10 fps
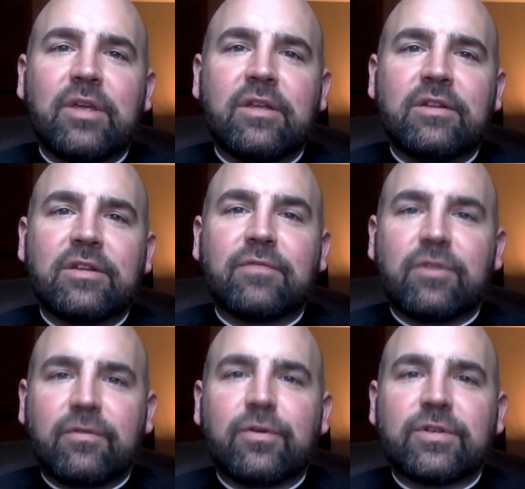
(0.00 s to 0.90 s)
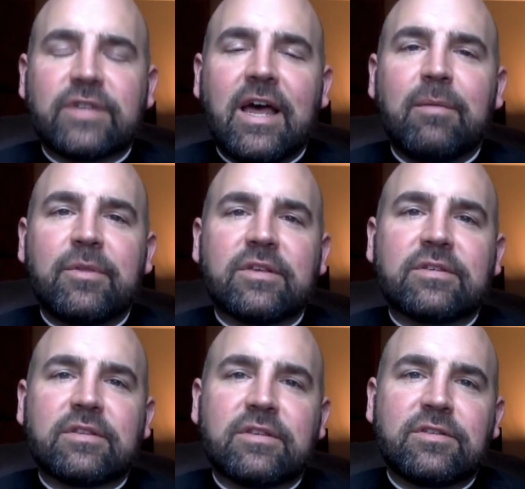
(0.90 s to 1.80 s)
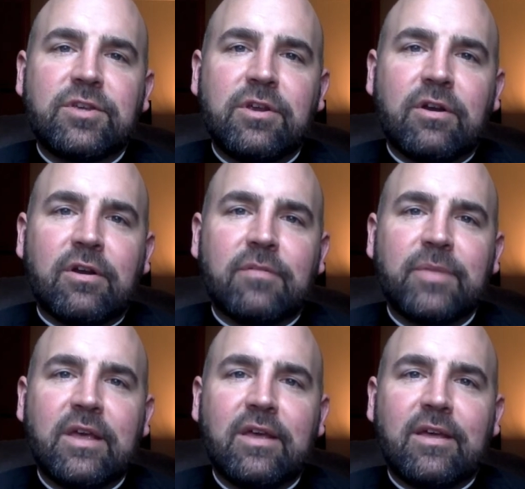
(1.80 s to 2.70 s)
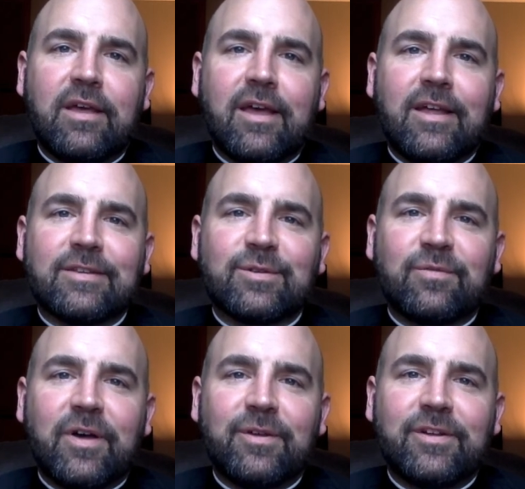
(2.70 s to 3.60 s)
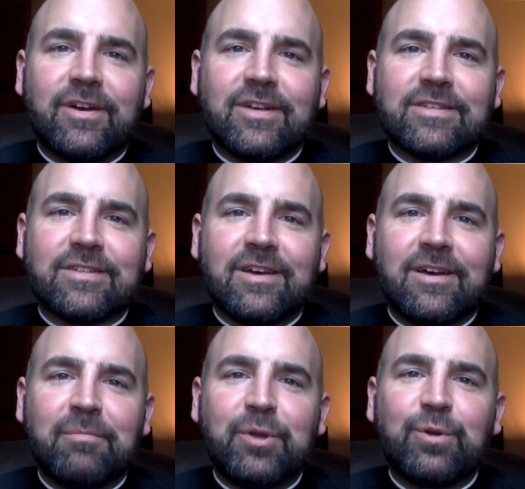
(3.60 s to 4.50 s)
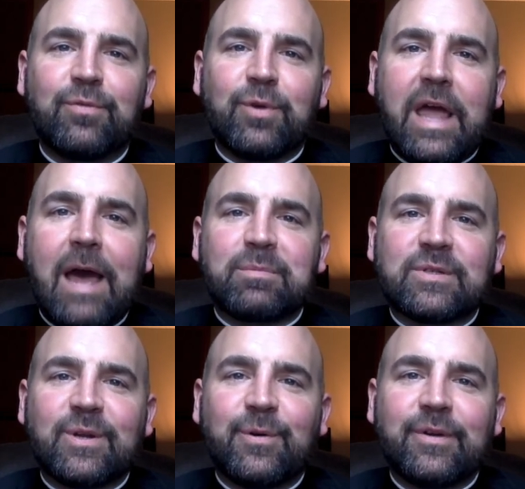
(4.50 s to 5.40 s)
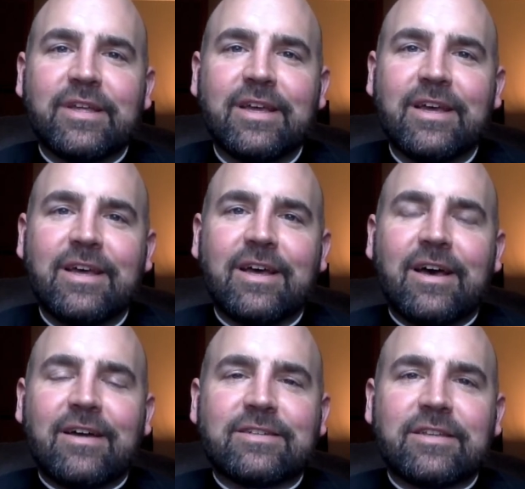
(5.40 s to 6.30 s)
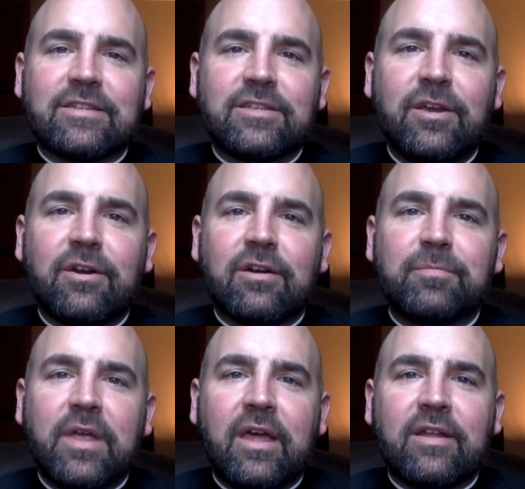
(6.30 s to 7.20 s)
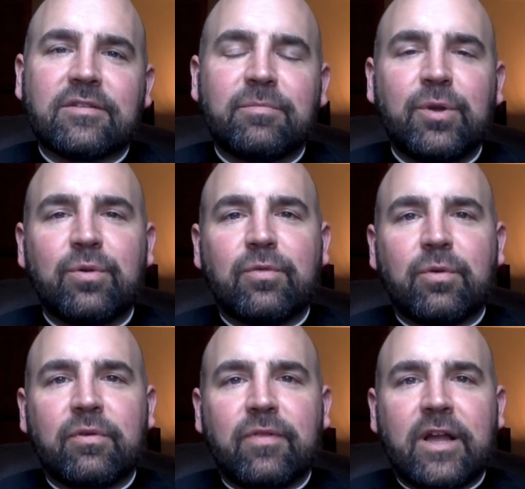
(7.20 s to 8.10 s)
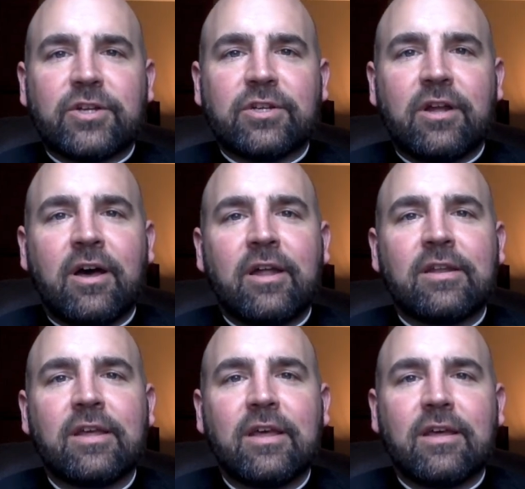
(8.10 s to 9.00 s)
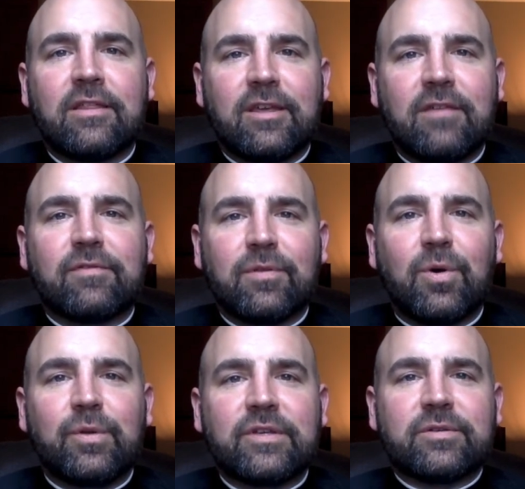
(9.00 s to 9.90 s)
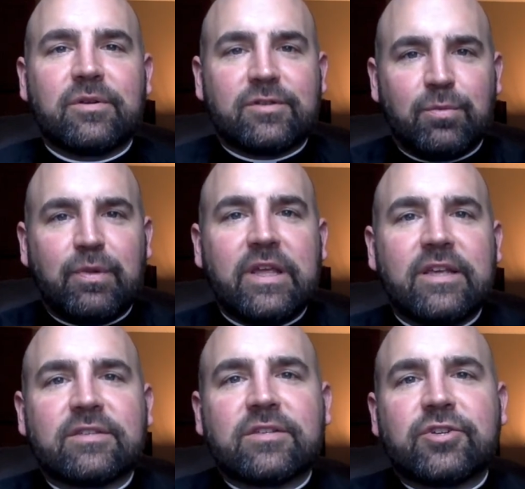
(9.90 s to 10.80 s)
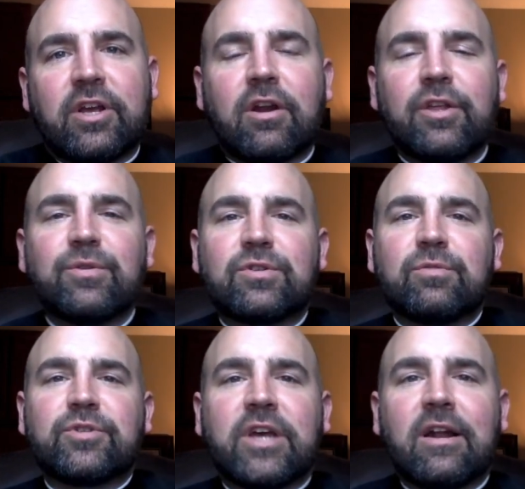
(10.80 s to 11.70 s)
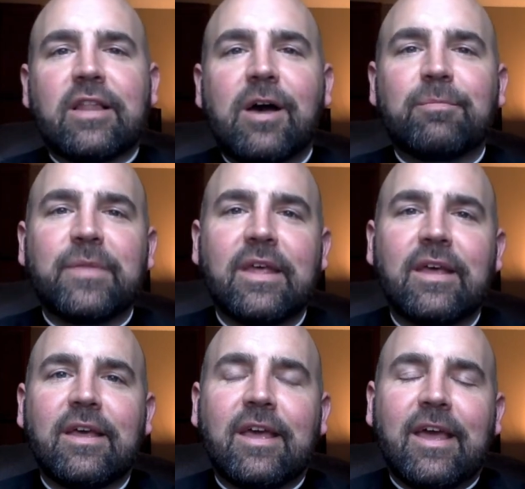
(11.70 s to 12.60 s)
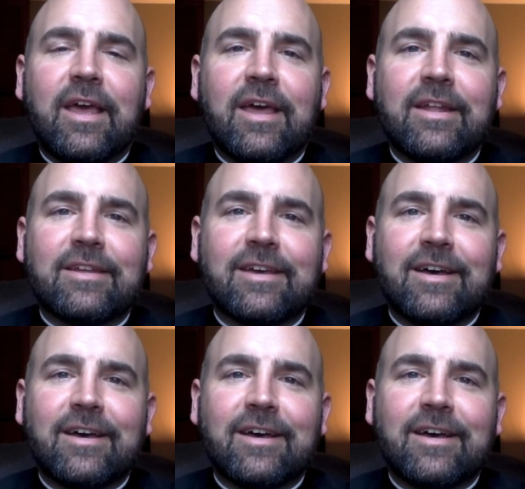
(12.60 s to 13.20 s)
did for the first time this year. And so Father Doug is a beautiful capstone to this year, and it's a beautiful reflection on the gift of the Holy Spirit. So please check our YouTube channel out, and